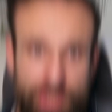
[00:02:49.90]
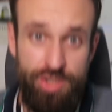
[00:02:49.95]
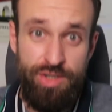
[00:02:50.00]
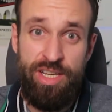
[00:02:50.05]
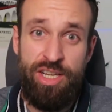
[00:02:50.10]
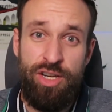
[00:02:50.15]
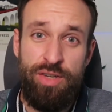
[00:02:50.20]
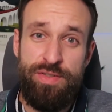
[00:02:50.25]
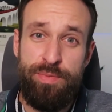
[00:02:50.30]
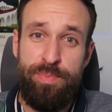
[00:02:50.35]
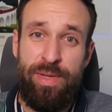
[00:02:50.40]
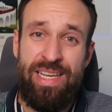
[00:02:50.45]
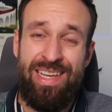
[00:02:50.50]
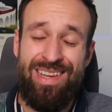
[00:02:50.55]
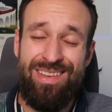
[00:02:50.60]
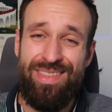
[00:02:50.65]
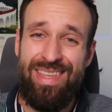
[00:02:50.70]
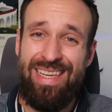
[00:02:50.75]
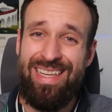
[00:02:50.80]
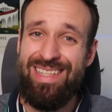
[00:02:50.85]
Talking of
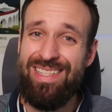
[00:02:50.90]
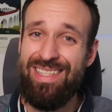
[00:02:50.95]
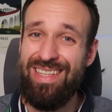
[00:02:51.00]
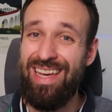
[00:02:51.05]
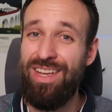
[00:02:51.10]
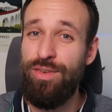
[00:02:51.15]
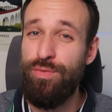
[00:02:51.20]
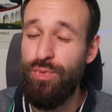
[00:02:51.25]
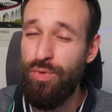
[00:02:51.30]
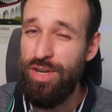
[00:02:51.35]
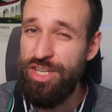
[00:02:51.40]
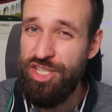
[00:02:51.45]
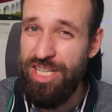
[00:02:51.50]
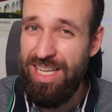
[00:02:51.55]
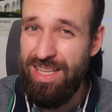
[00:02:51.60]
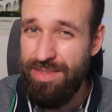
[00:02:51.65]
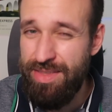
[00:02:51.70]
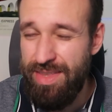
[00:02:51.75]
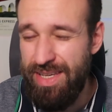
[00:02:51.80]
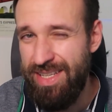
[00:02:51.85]
speaking things and
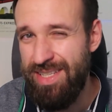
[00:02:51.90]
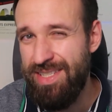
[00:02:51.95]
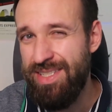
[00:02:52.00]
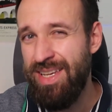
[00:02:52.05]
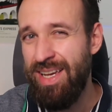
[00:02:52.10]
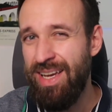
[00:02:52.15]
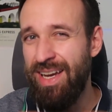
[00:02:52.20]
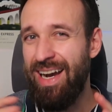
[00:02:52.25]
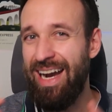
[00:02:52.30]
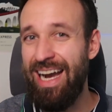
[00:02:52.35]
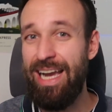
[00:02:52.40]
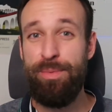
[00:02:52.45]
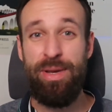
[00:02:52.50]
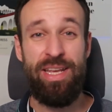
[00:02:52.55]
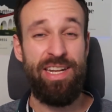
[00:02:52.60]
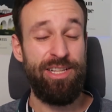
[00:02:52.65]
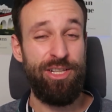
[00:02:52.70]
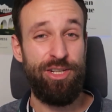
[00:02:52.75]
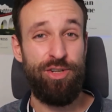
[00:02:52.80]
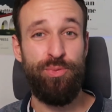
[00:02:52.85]
fragile things, I made
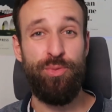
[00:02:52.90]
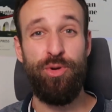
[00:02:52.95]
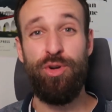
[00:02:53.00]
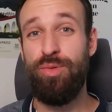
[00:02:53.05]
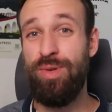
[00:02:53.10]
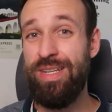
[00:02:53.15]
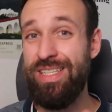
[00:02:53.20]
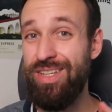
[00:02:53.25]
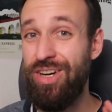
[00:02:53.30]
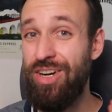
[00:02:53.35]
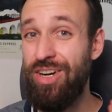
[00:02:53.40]
a lot of progress